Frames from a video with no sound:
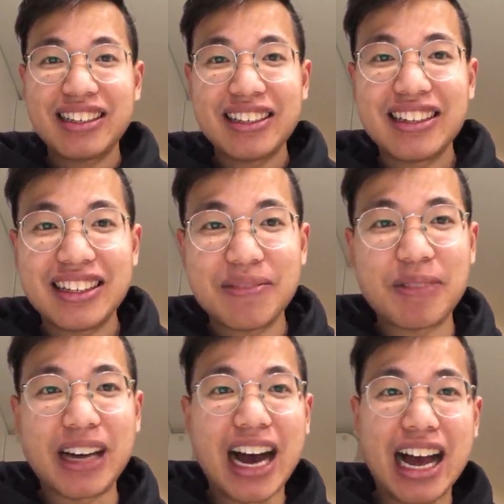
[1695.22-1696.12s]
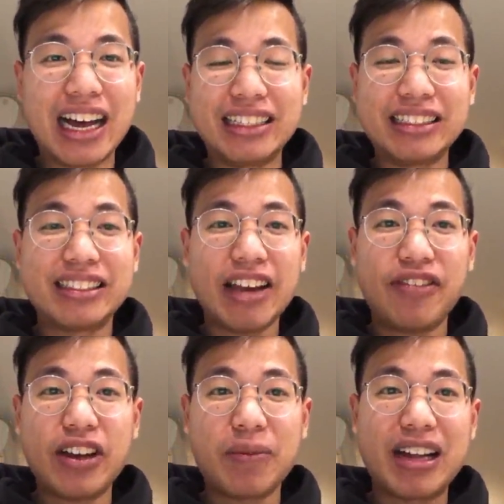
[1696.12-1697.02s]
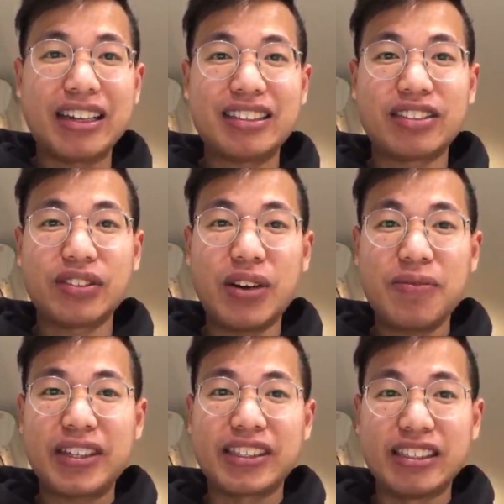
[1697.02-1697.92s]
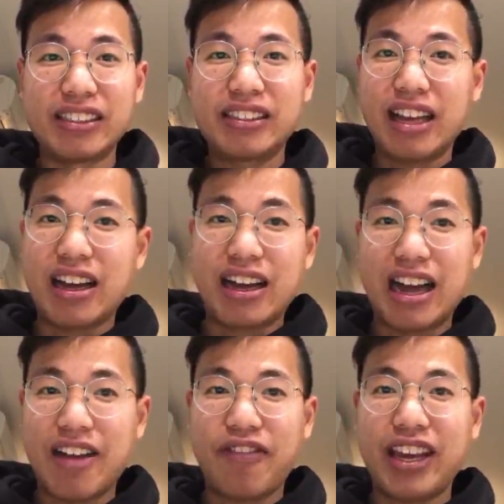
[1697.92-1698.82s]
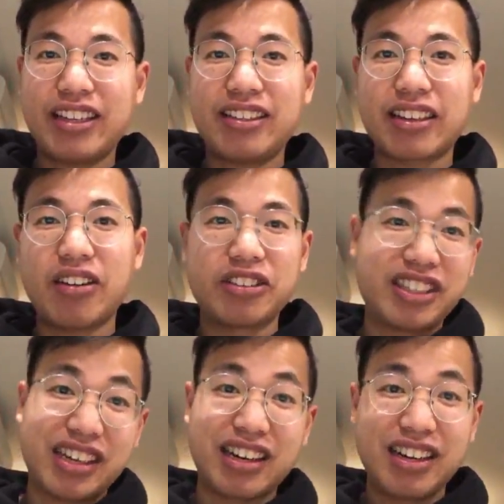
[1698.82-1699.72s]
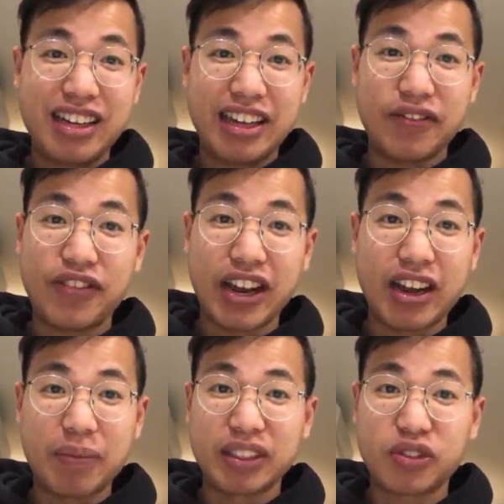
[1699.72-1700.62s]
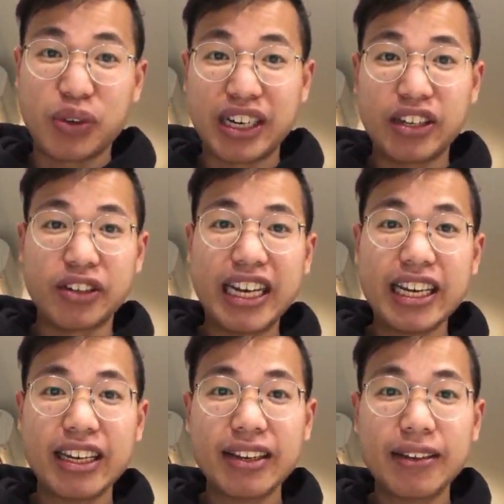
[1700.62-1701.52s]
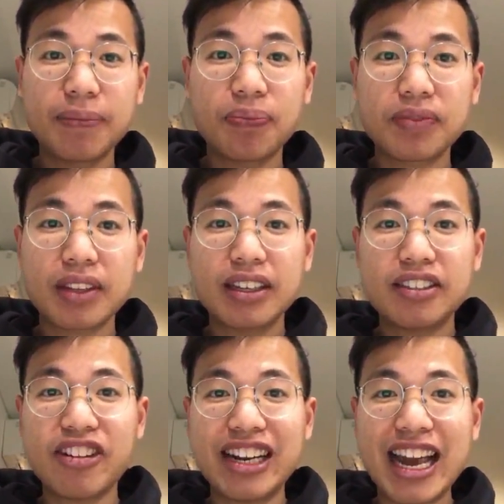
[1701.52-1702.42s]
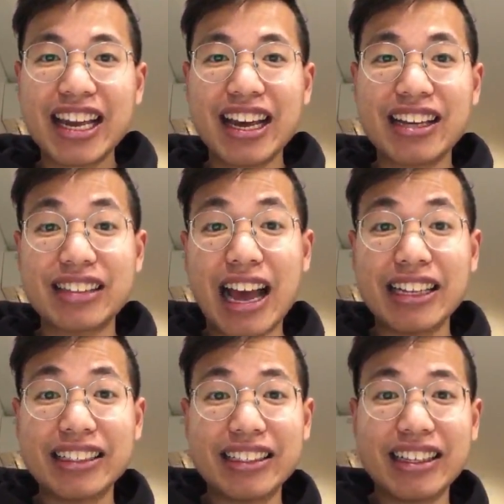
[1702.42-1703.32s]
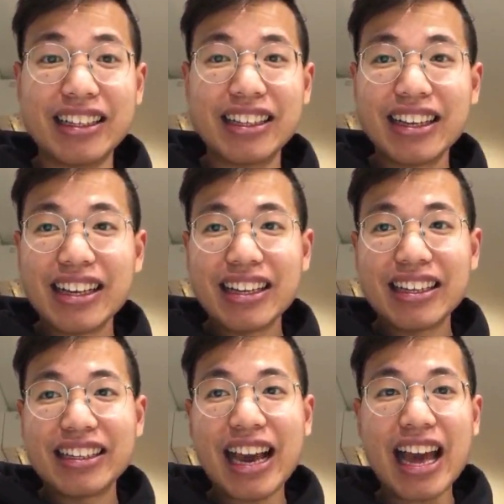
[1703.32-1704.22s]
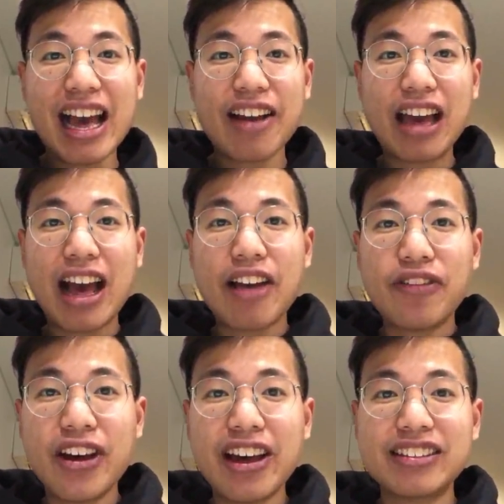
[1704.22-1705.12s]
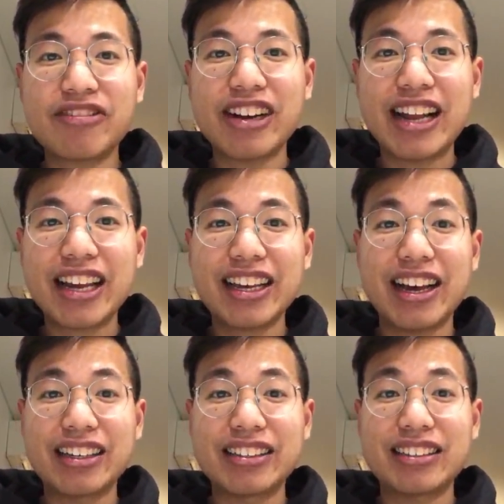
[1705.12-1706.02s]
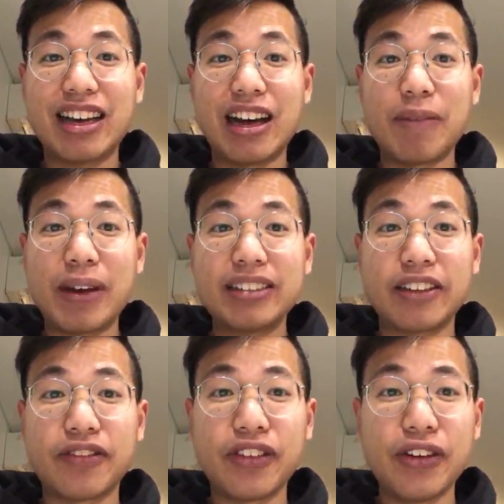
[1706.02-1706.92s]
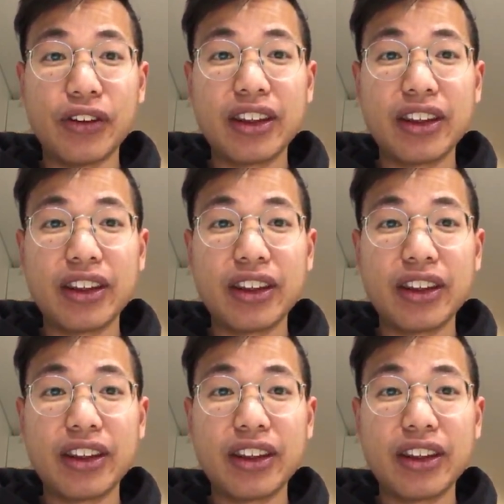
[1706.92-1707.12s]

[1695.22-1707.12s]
but it's definitely on my list as well because I think the culture in Vietnam is really unique. Sri Lanka has, yeah, I've heard Sri Lanka has amazing food.